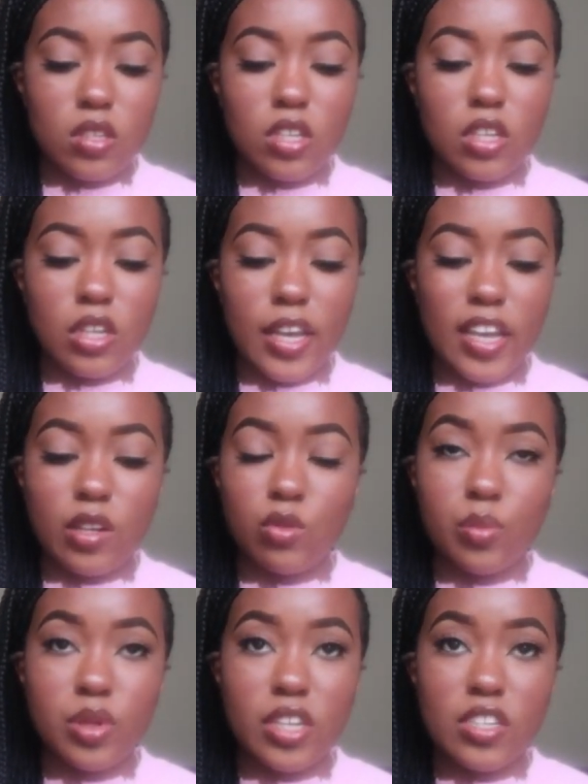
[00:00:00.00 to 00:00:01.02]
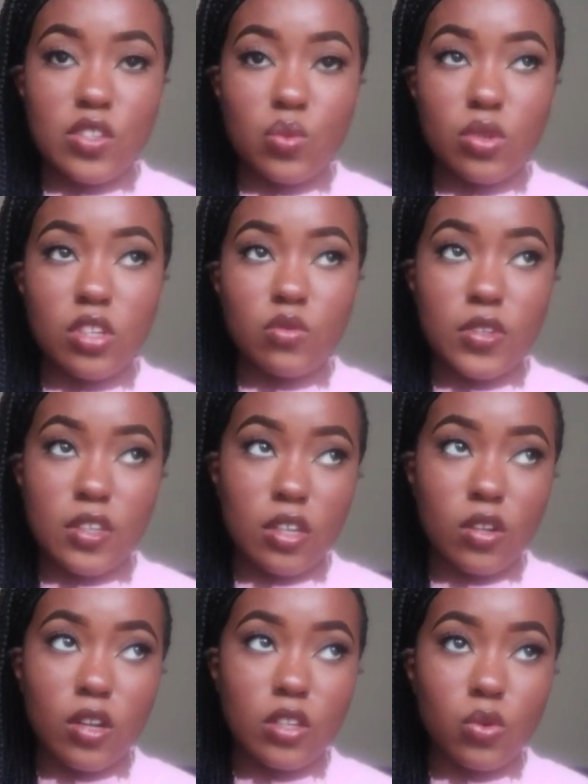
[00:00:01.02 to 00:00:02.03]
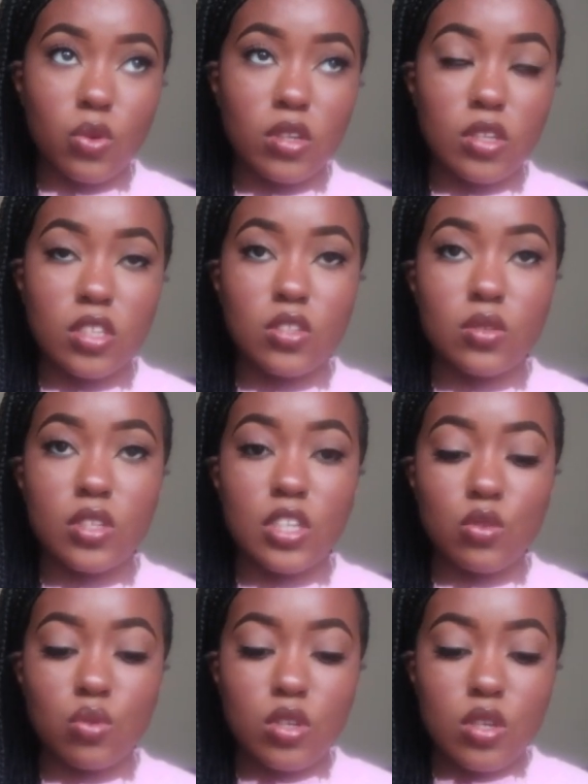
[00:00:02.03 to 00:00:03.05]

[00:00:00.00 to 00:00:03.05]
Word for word: they had to replace one of them because i had already ordered it so they